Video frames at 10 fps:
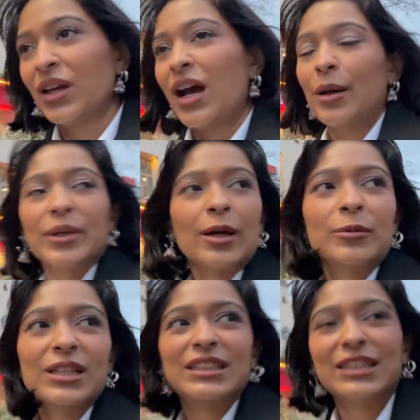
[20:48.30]
I mean, I'm
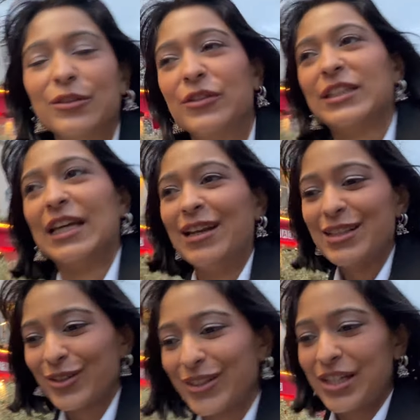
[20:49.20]
gonna see if there's any
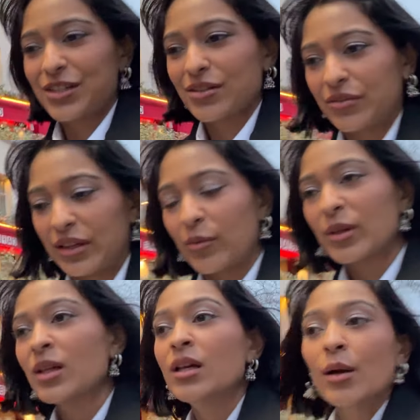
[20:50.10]
Sony Angels
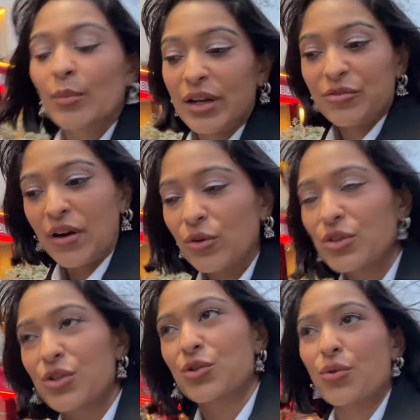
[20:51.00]
available, but I found
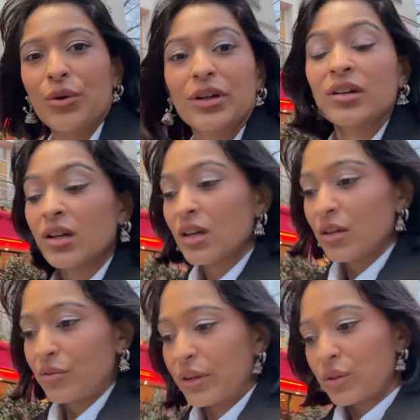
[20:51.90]
a store
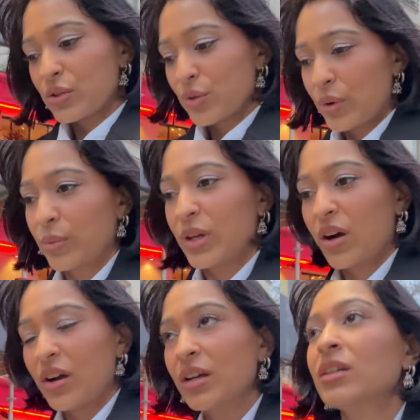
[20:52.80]
very close to where we
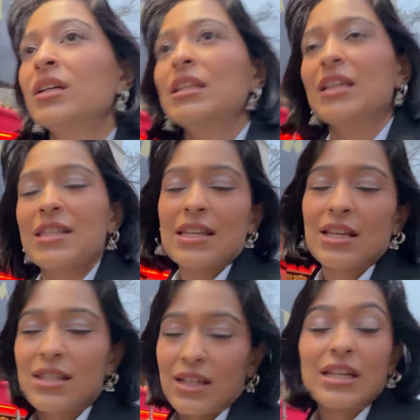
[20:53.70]
are that
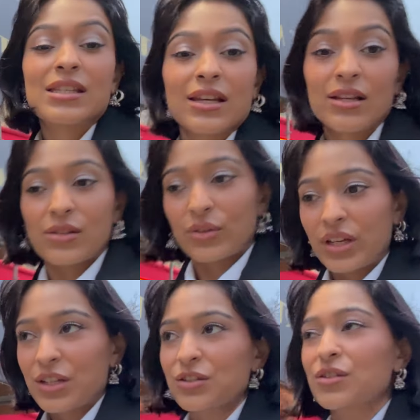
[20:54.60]
says that it sells Sony
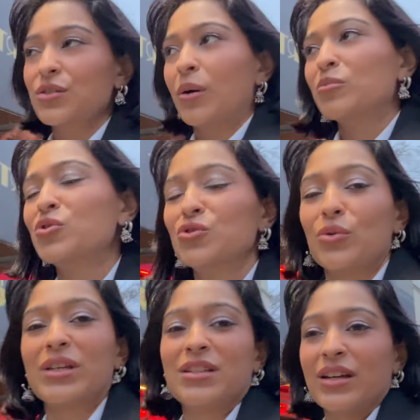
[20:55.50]
Angels, so I'm so
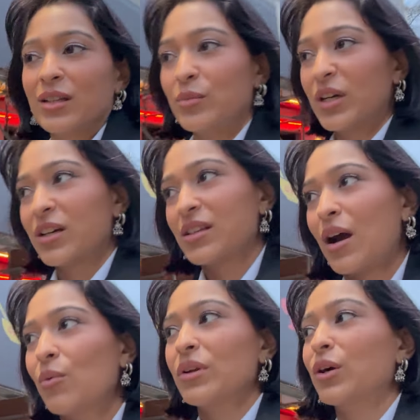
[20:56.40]
excited because I
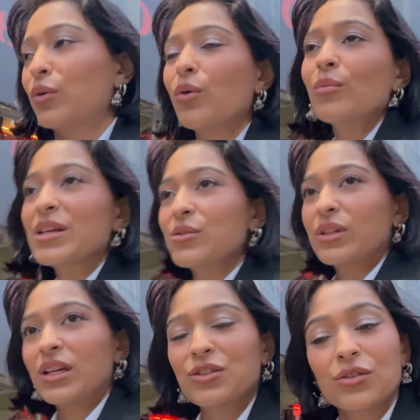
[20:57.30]
wanna grow my
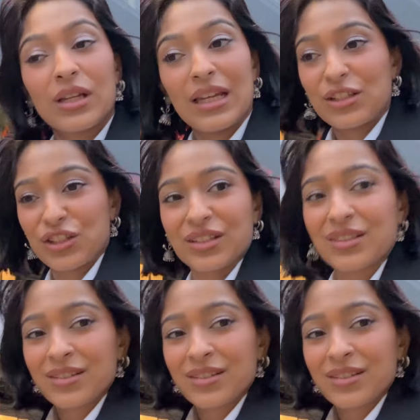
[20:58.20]
Sony Angel collection.